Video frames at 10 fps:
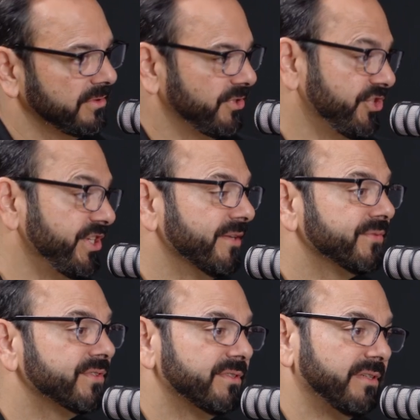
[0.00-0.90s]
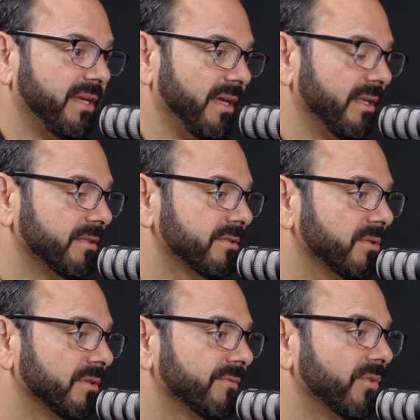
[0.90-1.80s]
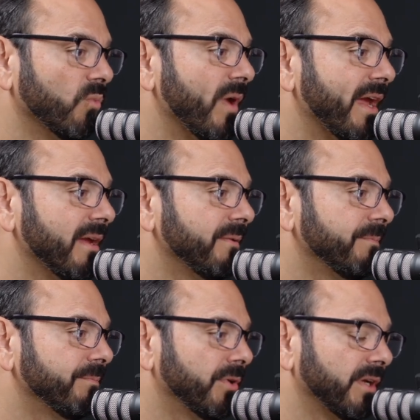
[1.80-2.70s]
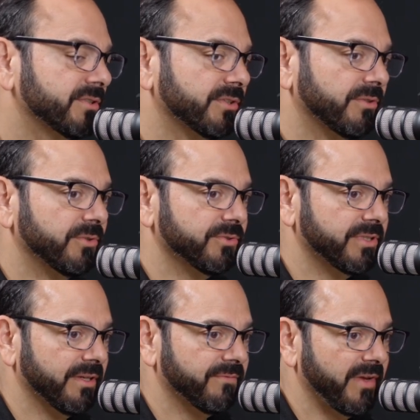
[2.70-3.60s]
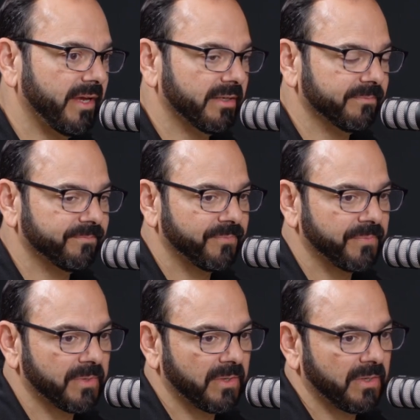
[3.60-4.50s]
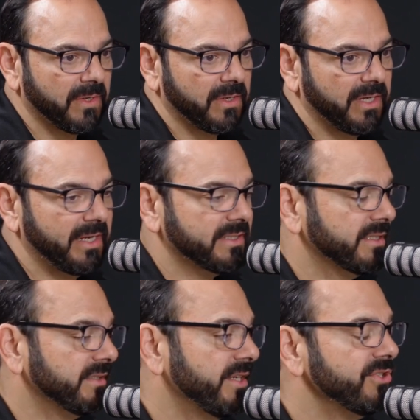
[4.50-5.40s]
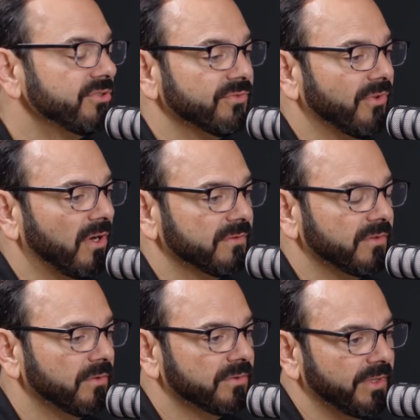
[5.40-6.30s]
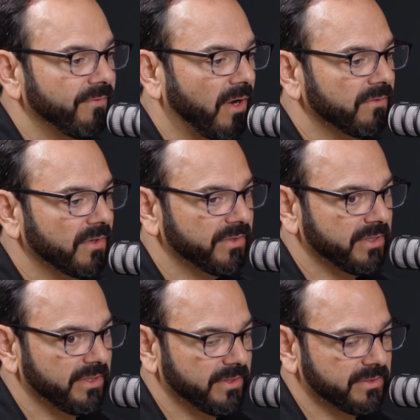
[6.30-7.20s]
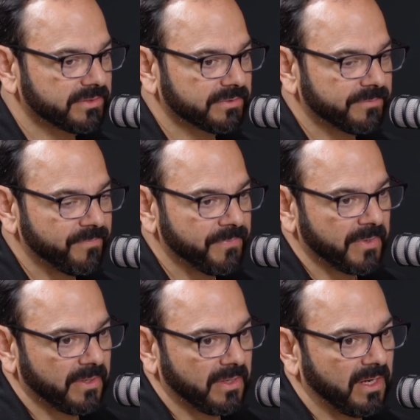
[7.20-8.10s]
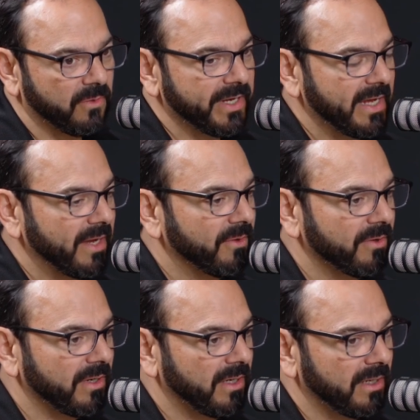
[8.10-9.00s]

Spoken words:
shifts in sort of the way production crews get fed. It has continued to evolve over the years. We now